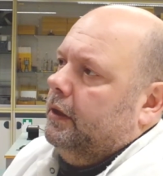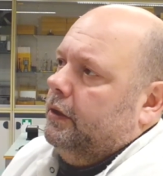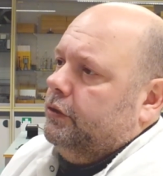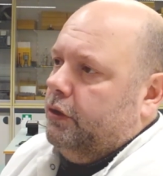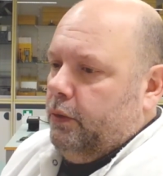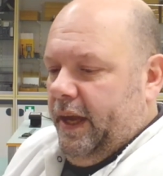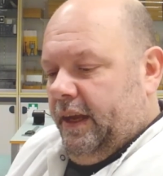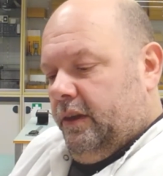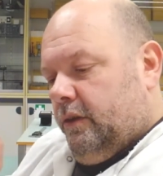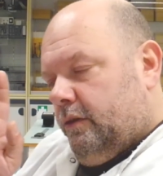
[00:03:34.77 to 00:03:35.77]
So
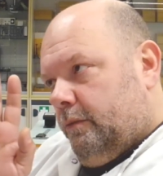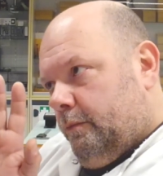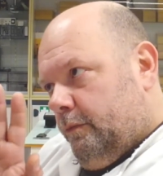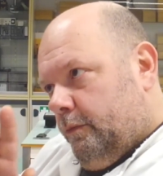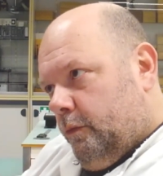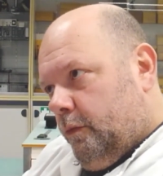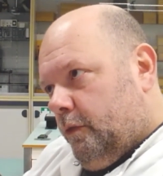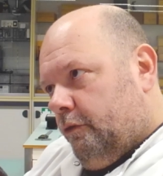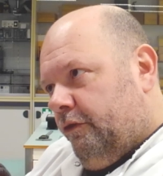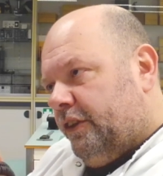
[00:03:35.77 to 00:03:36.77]
in
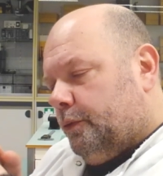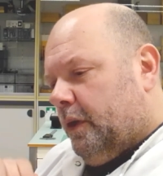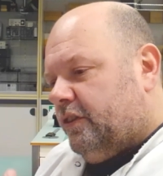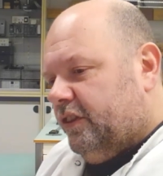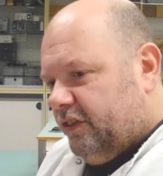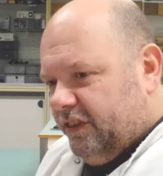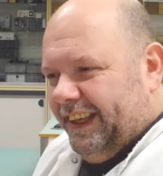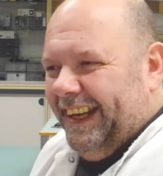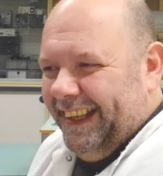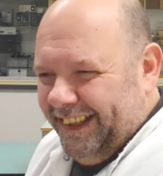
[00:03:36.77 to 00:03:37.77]
wristwatches,
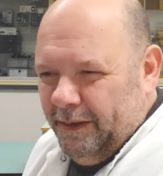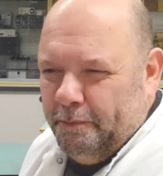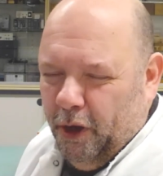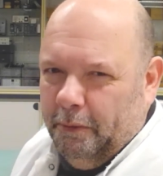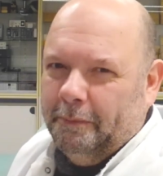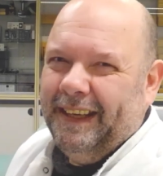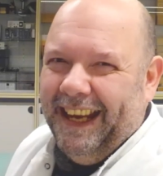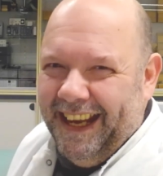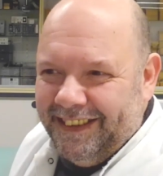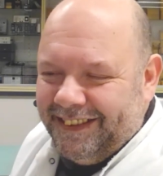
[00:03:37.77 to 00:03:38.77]
the problem
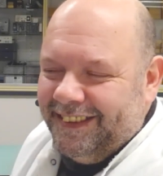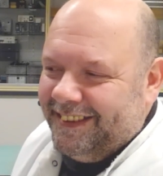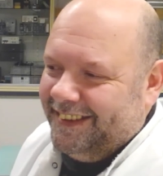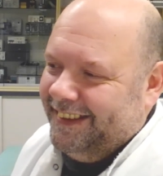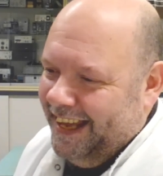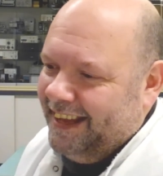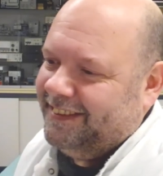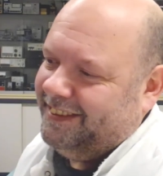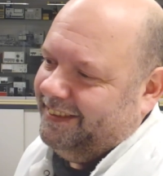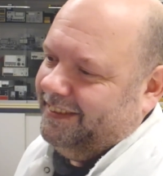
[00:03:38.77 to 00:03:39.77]
isn't
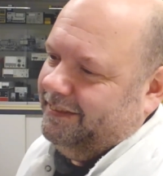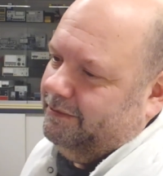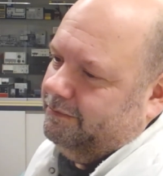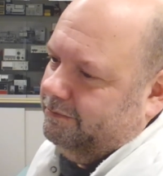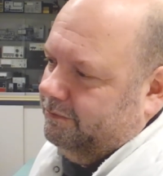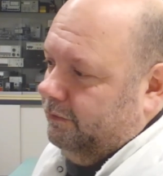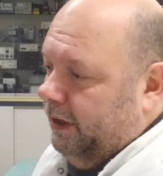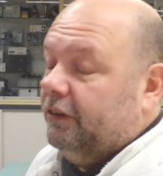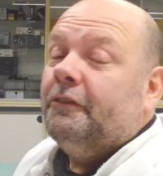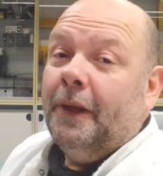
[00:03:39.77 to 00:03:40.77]
that,
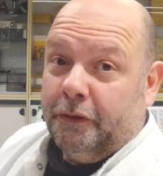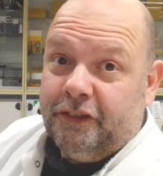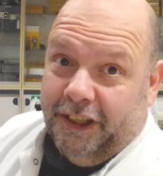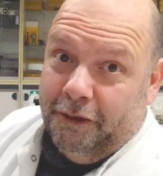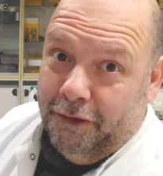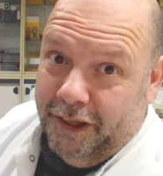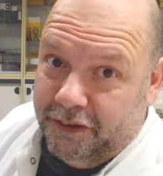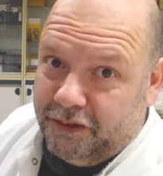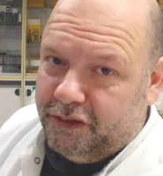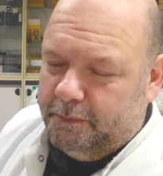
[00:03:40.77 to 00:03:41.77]
well
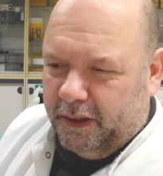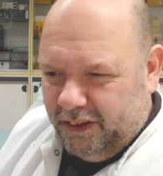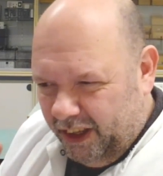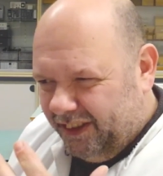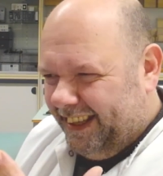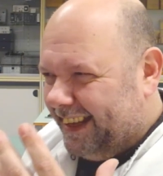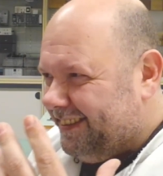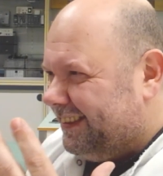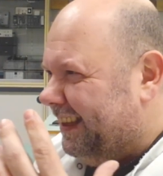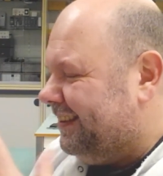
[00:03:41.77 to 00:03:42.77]
serious, but not
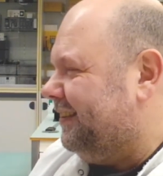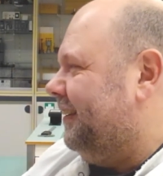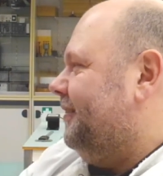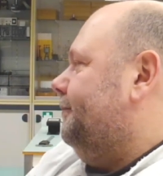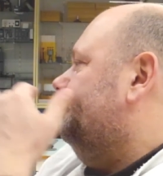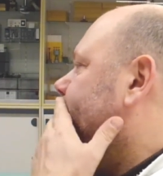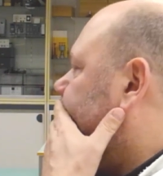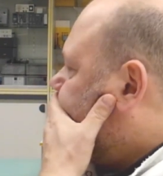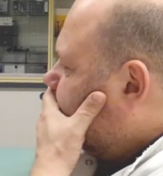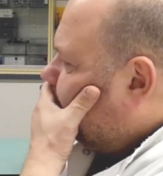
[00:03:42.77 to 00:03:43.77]
that
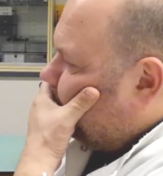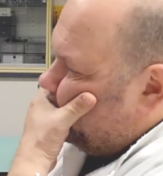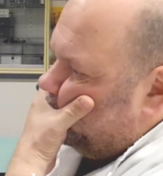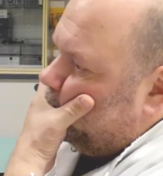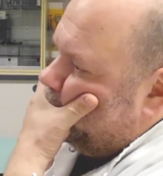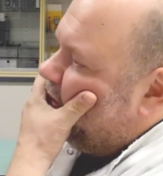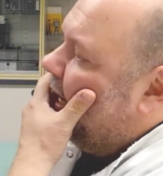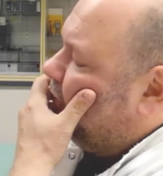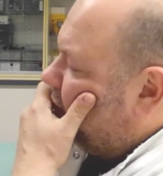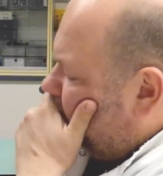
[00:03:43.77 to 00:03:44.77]

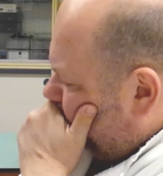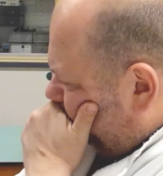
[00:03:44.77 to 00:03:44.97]
pronounced.